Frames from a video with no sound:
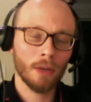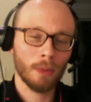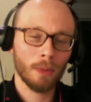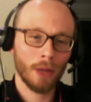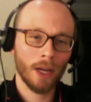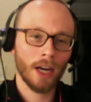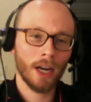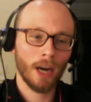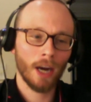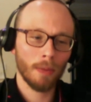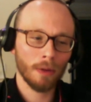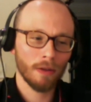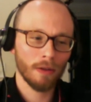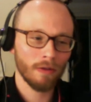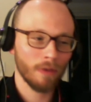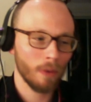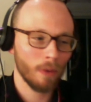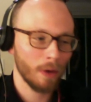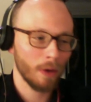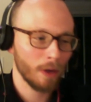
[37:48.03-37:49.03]
play
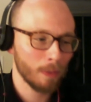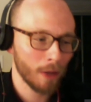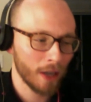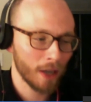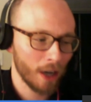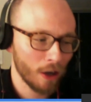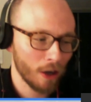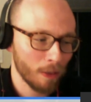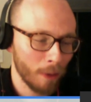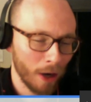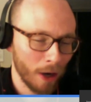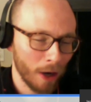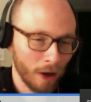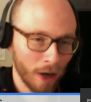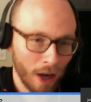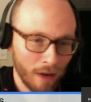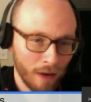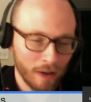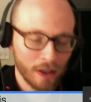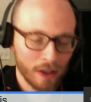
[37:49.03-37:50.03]
Gareth
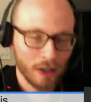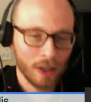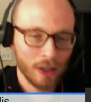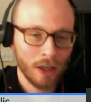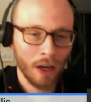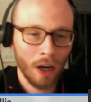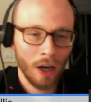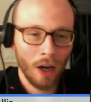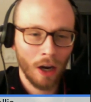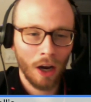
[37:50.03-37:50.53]
Barry, obviously.